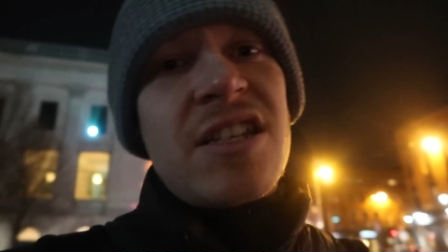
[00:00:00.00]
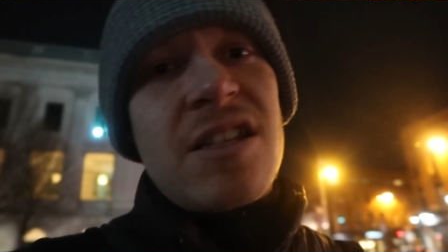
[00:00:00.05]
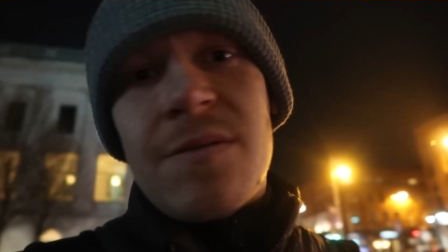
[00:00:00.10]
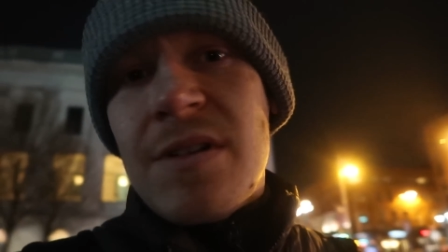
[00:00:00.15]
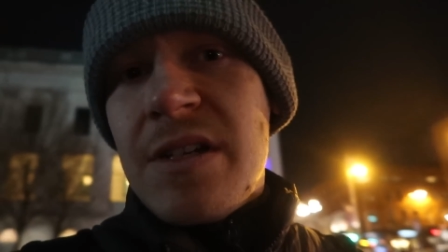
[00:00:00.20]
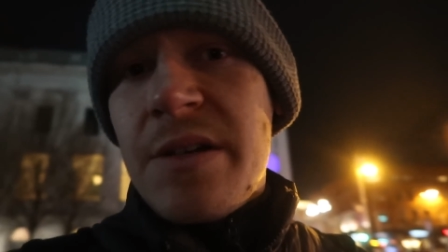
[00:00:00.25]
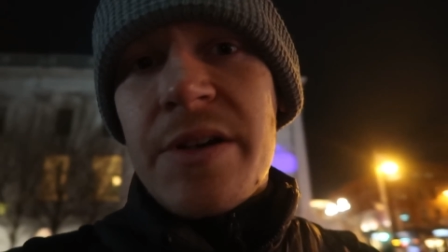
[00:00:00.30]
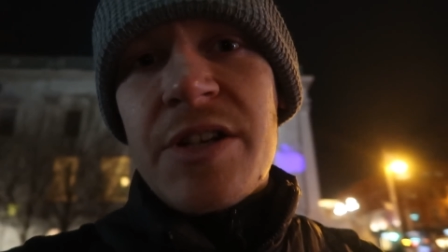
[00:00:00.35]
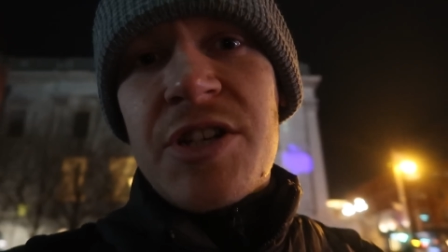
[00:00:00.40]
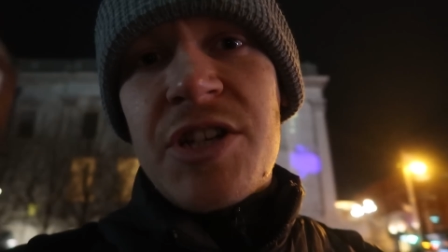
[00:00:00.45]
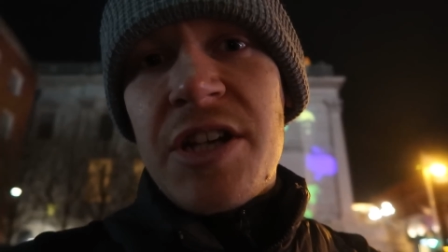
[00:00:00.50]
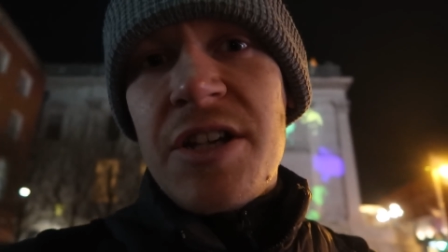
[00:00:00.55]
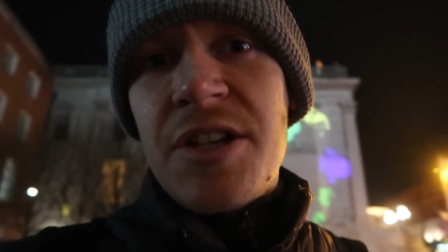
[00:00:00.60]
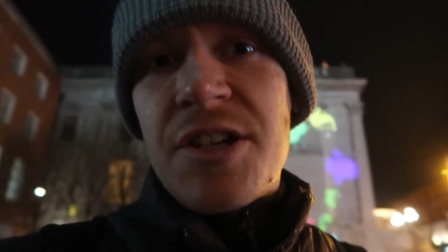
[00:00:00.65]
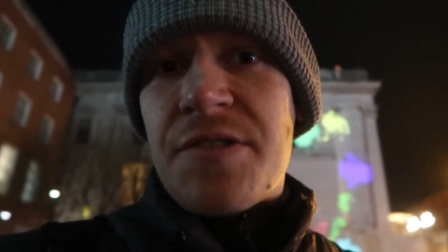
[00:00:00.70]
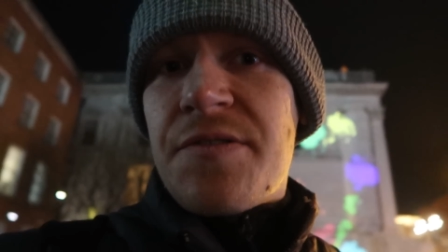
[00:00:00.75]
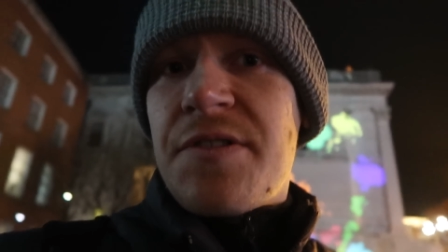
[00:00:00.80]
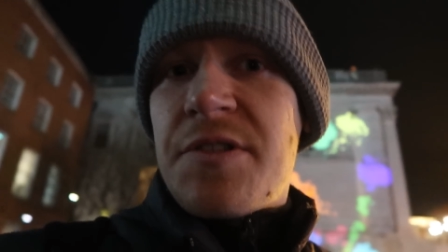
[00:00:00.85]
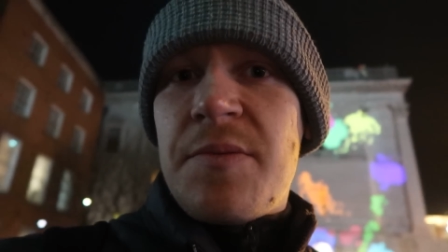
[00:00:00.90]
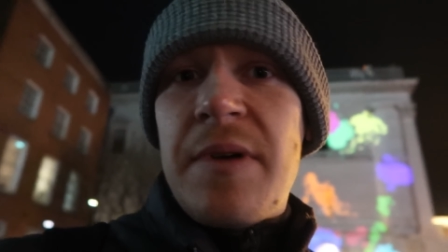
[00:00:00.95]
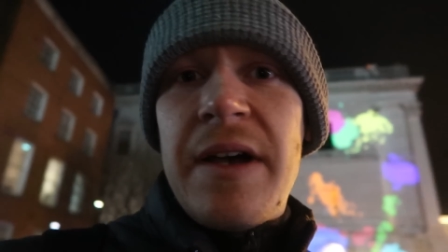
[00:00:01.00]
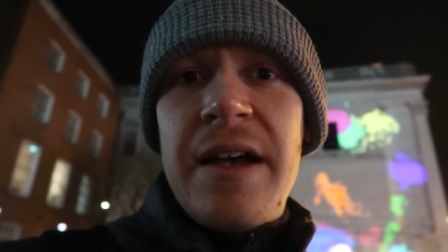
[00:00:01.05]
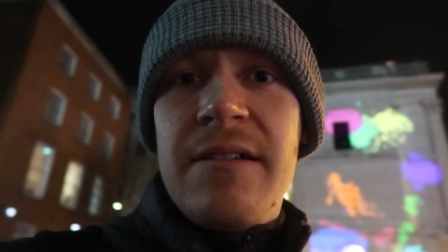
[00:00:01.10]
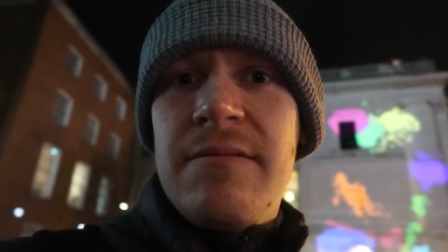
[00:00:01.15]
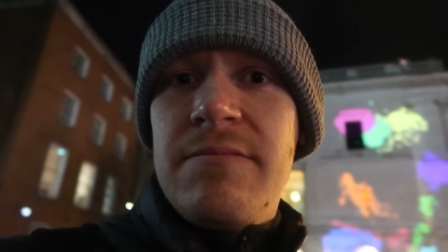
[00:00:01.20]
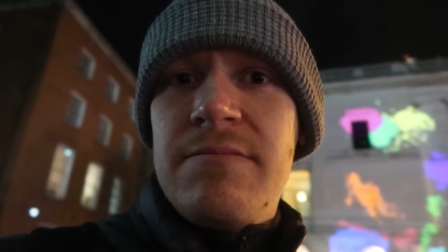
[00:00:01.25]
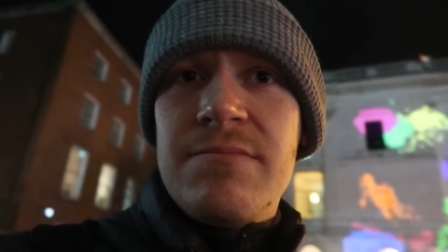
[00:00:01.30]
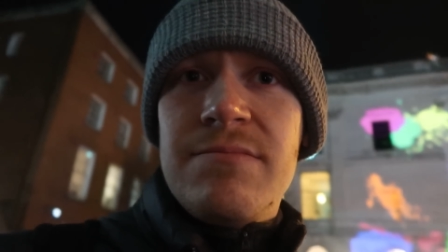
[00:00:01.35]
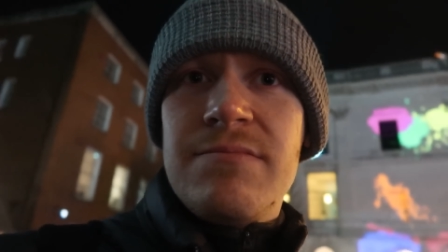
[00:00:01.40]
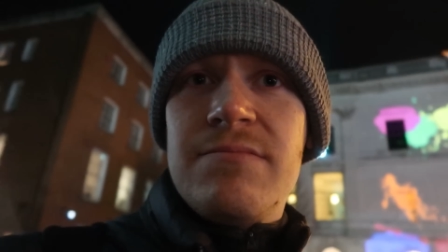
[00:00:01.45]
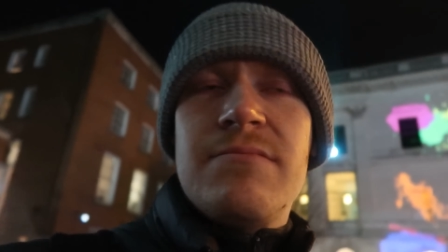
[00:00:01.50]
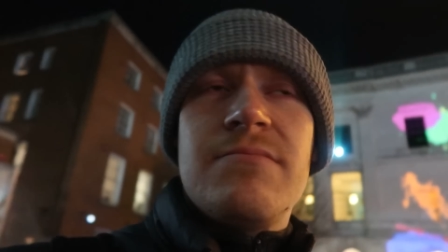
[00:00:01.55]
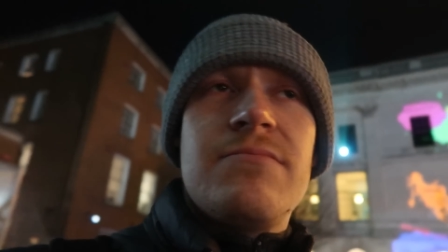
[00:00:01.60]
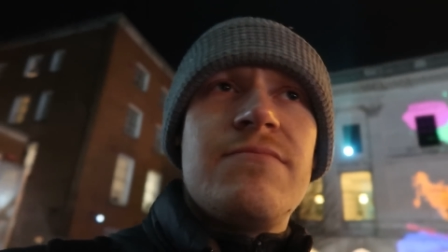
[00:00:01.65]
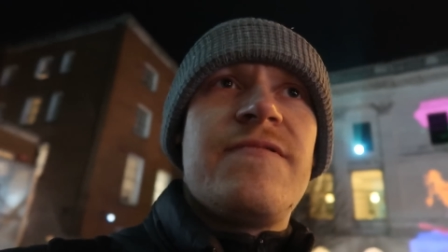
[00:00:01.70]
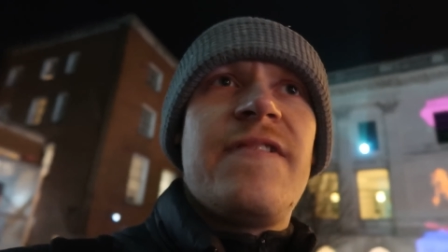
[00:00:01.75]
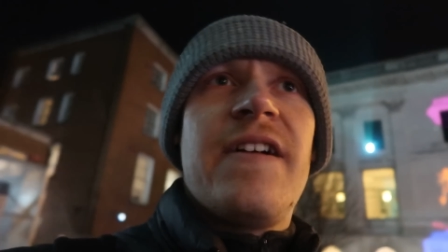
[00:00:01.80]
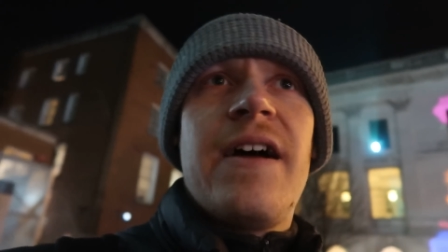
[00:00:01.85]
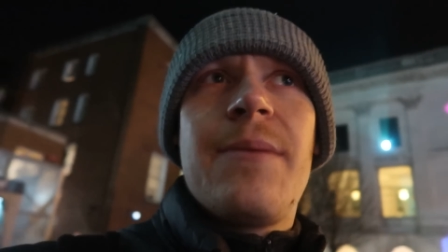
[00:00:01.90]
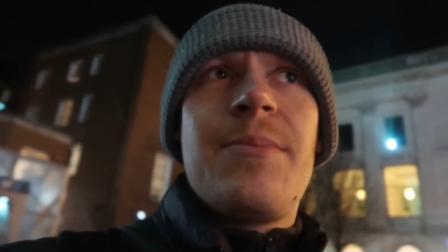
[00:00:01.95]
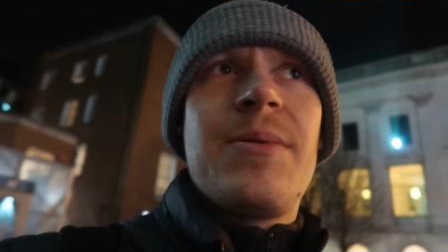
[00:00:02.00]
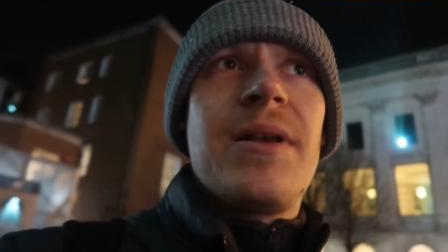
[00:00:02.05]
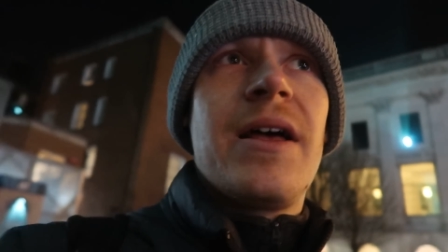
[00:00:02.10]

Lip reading: some of you are ginger as well. Fair